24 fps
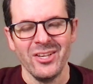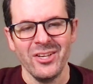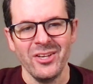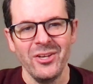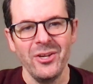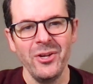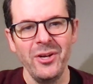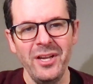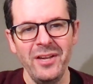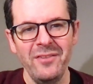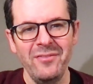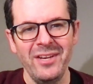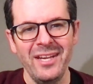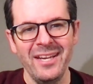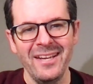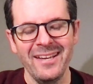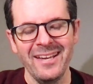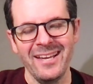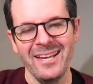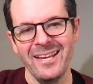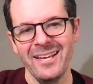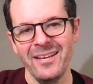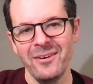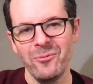Good
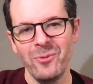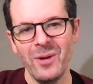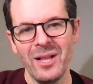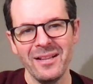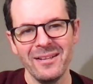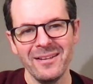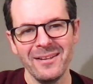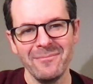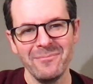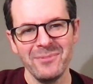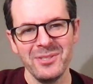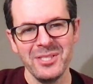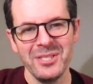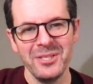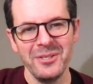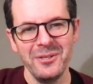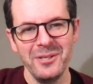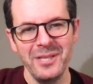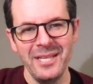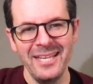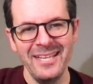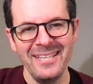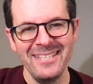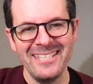evening and welcome to
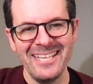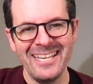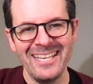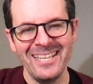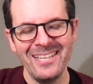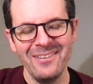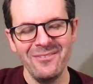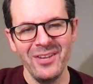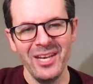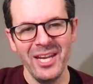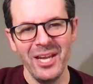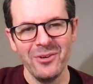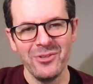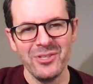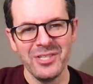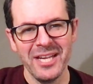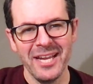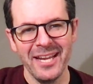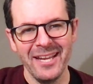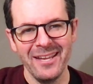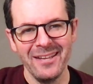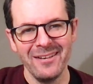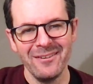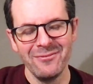the daily video
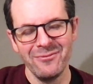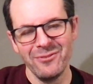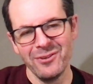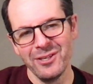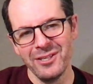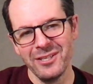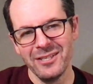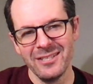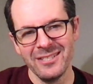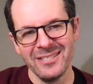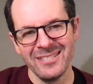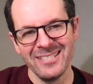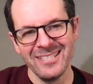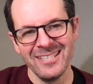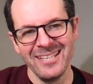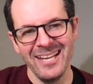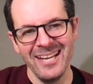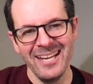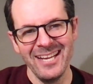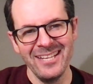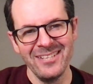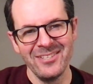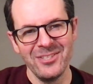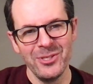check-in for
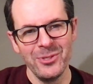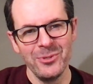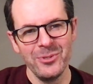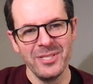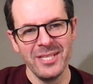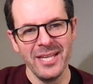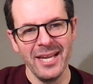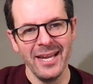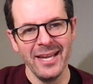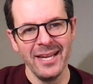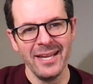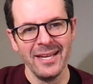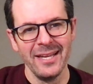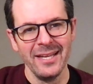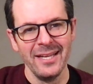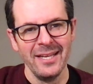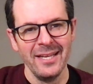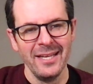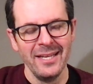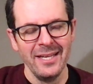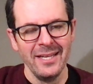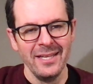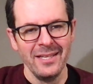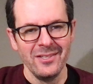today, Tuesday,
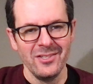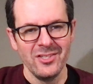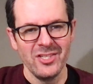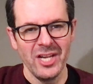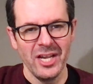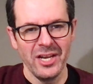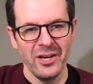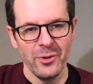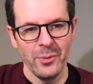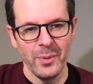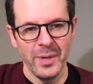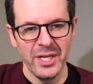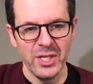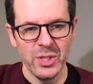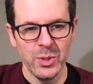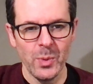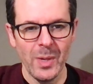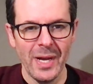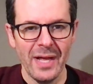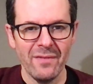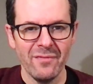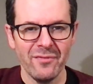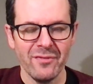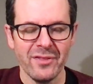January
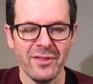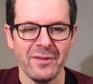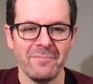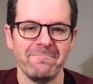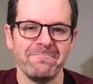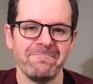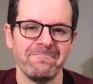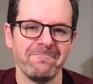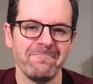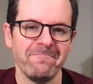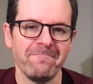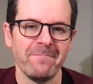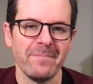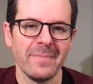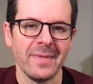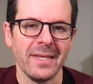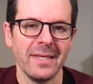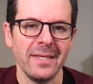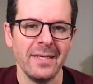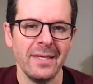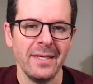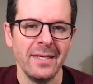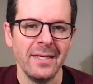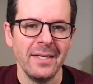12th.
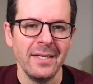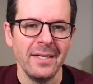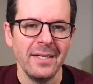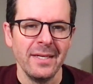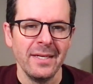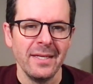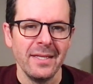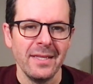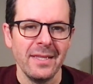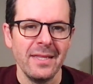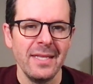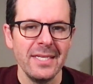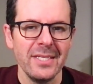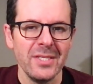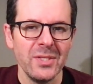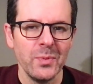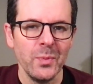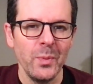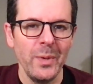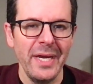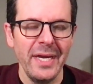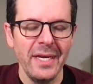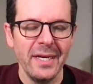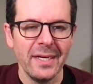This
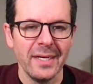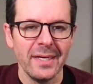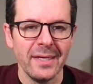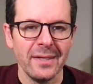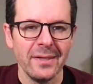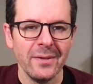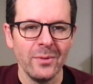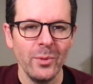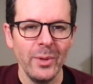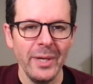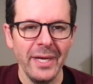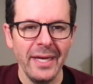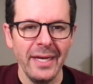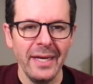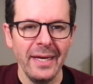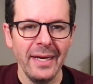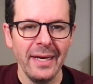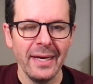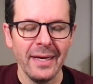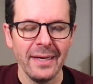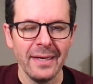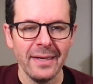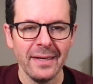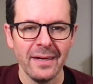week
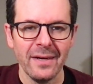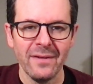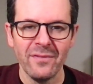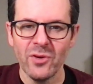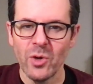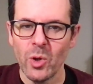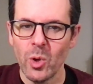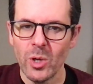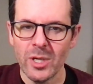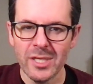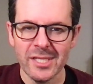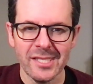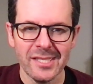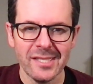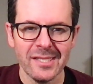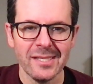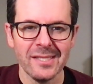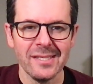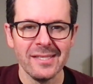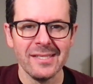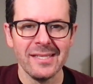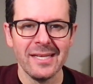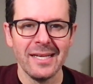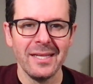we, of course,
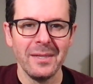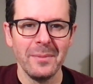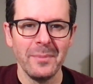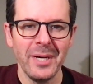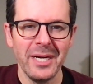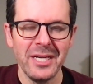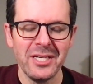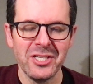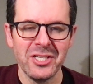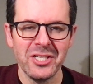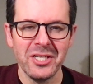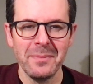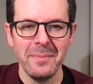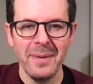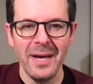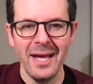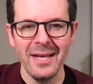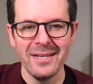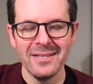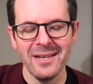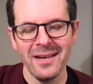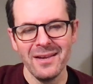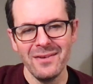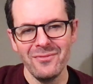celebrate
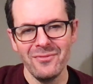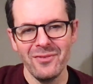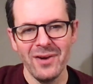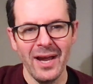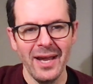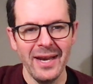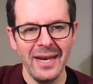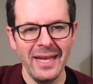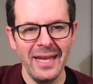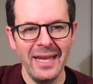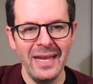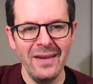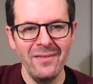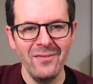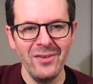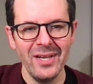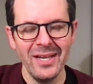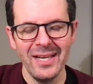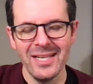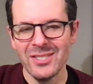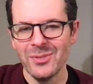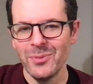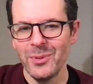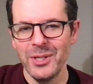Shabbat on Friday
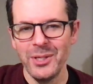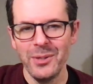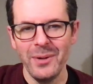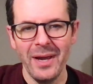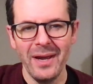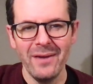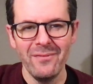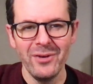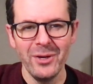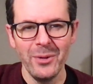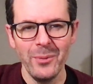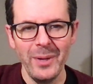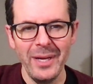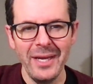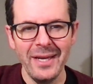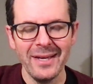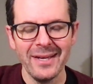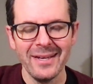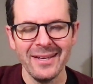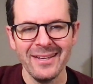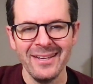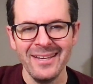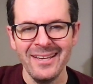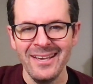evening as we do every
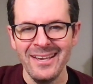week.